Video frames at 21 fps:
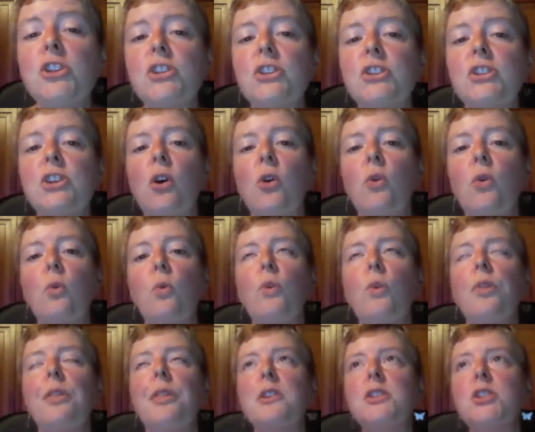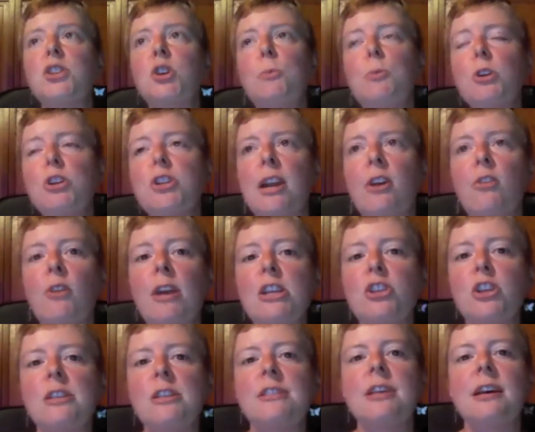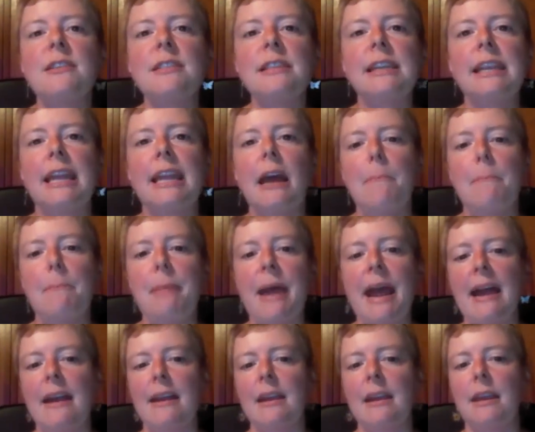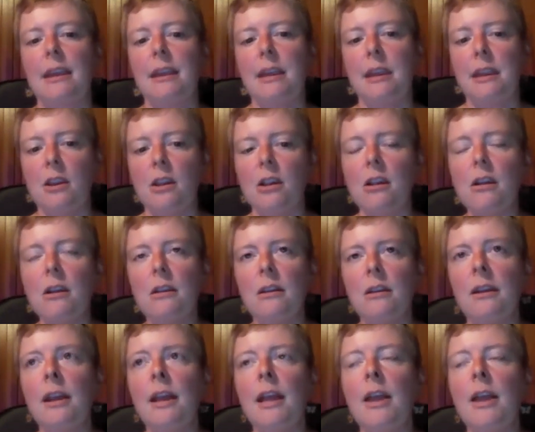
so the super generation doesn't get back here.